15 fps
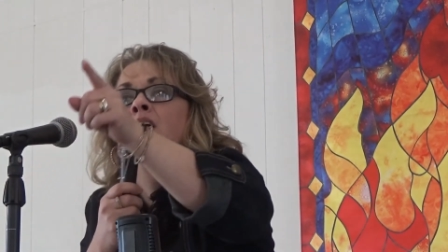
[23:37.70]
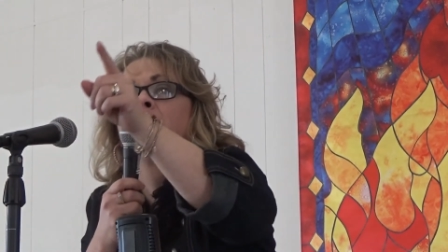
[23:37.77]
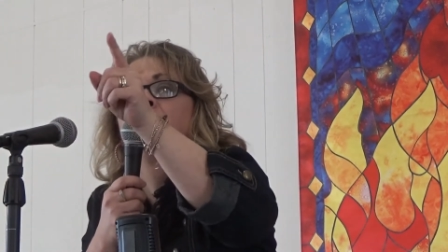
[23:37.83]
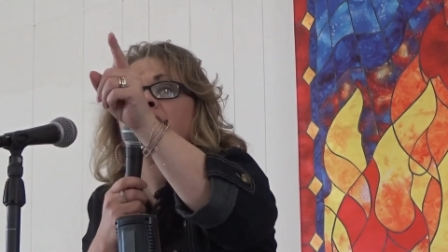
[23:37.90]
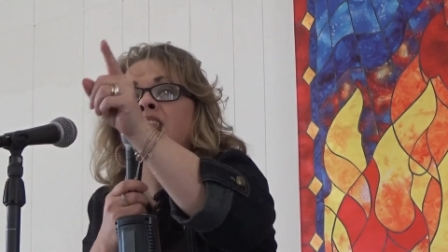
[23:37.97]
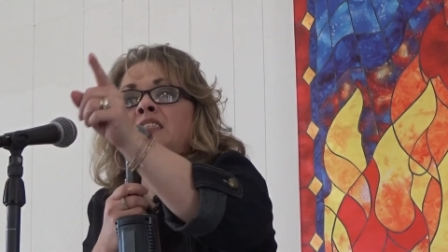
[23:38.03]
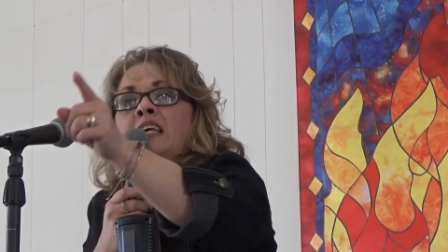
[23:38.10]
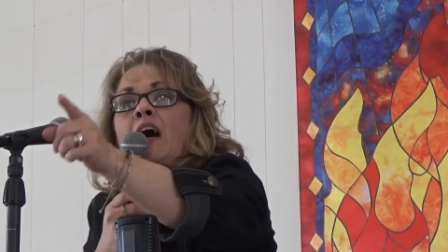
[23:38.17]

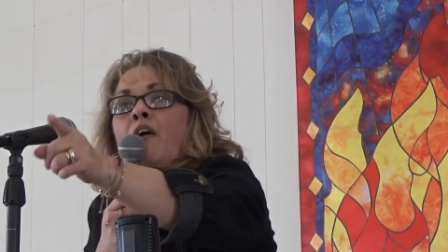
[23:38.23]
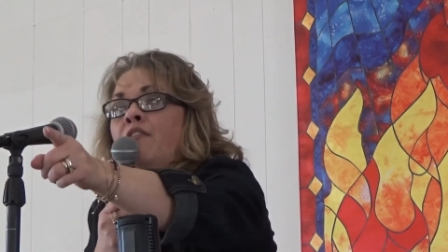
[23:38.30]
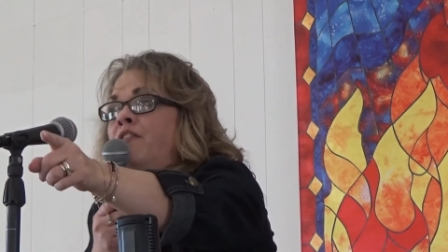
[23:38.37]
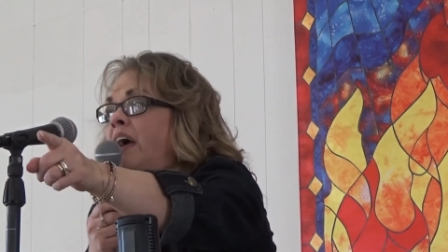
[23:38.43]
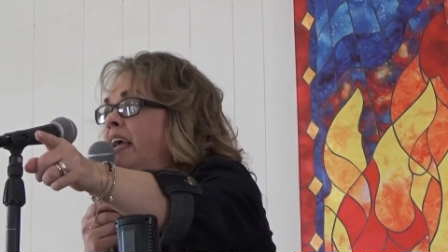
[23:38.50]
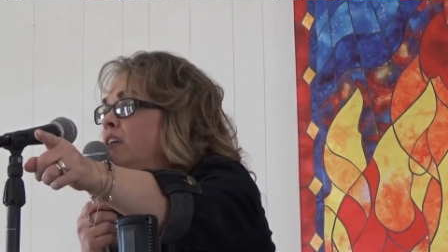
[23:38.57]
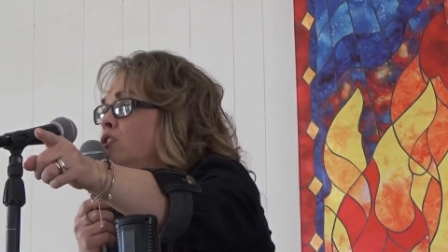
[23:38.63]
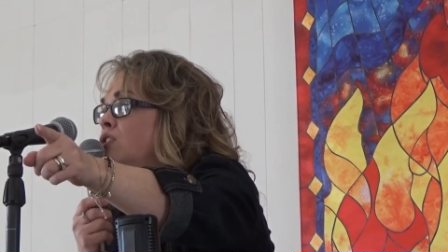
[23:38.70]
the
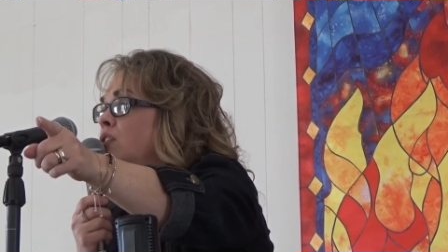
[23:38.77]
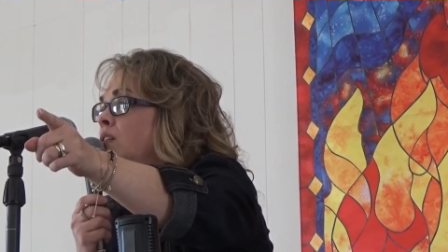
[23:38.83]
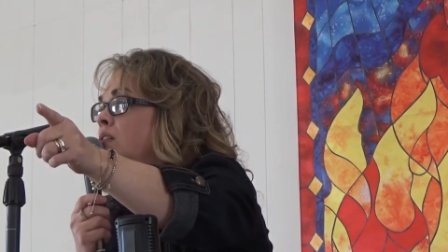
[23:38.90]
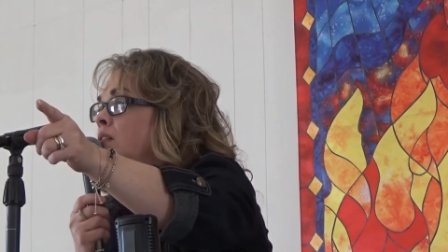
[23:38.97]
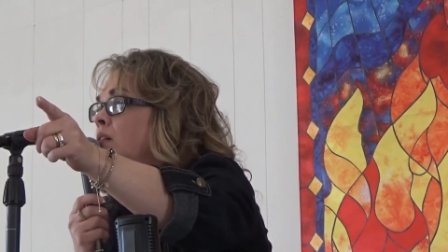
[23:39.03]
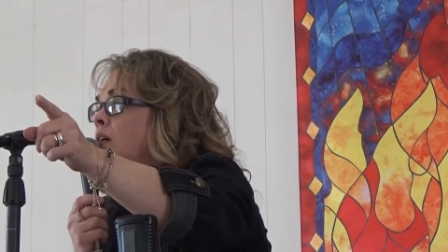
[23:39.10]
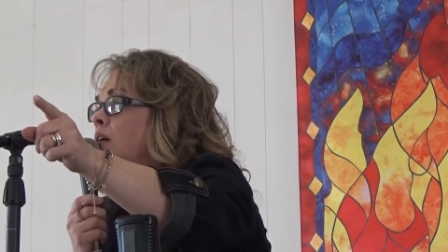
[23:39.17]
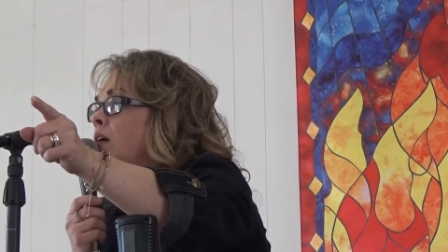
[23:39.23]

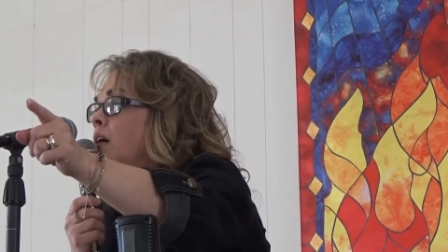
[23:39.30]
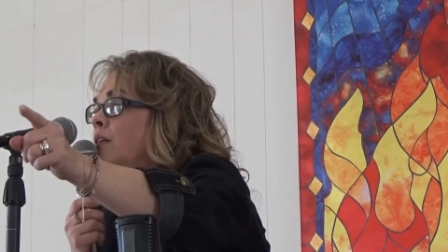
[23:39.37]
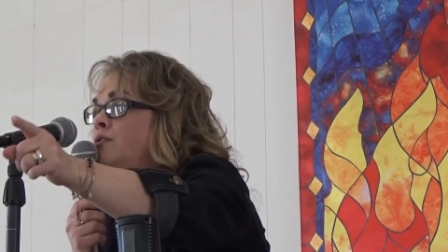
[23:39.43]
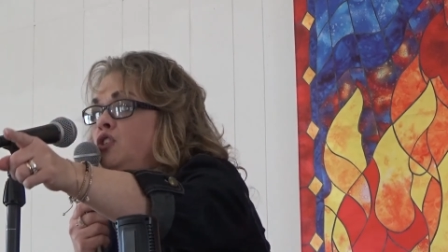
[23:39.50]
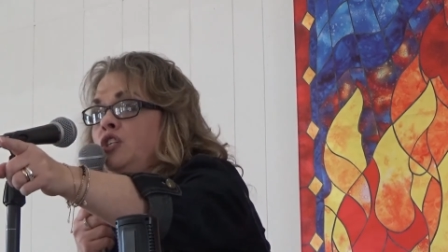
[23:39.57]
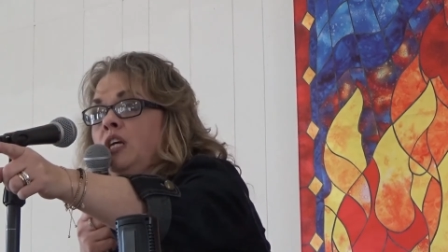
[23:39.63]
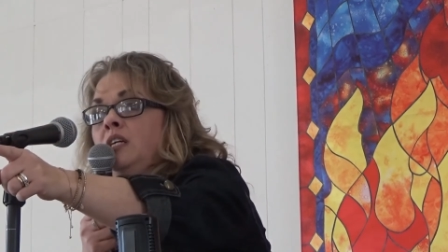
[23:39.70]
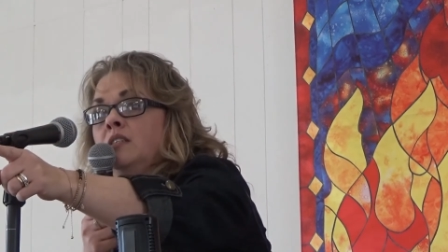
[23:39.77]
salvation of
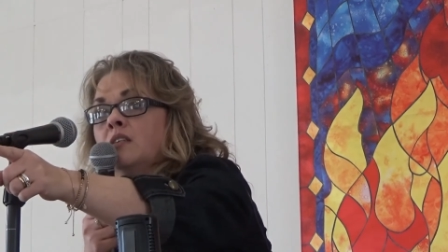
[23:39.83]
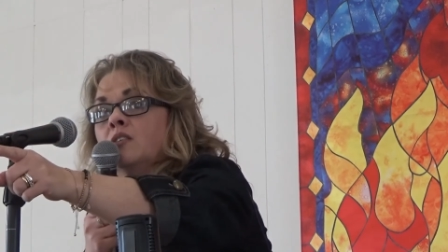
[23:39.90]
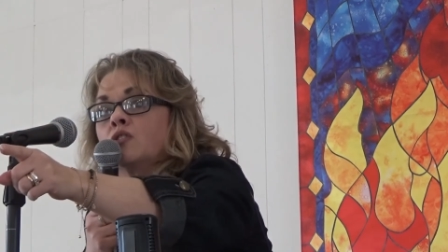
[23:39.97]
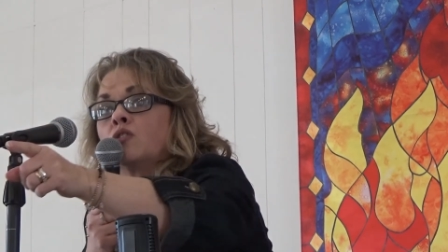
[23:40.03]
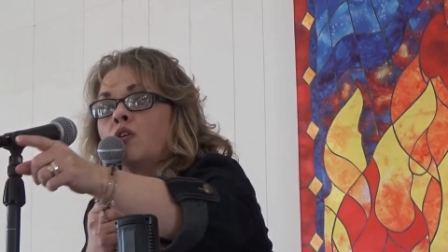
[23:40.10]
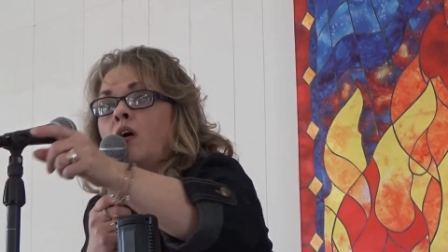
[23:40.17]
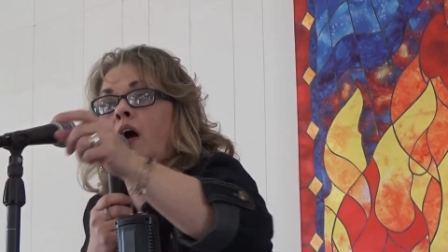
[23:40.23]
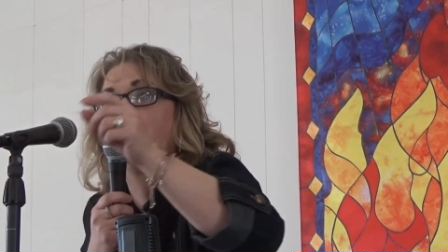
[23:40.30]

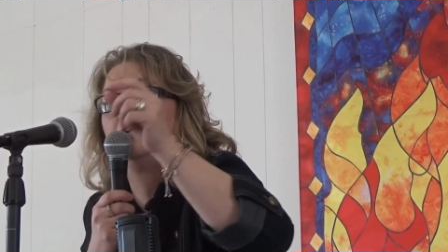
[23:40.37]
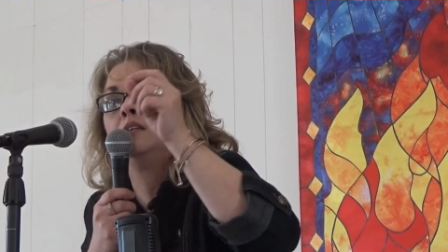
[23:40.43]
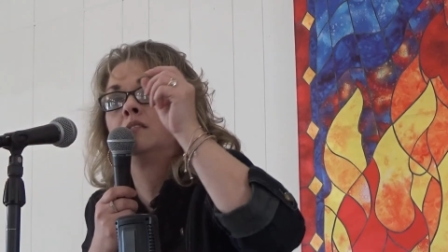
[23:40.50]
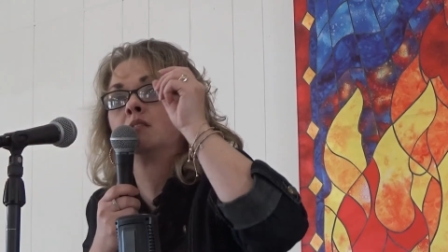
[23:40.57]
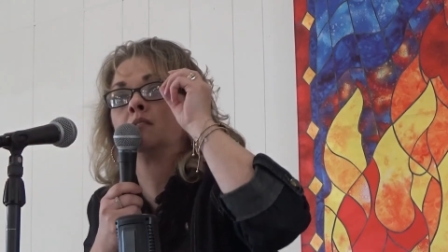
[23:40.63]
Jesus Christ.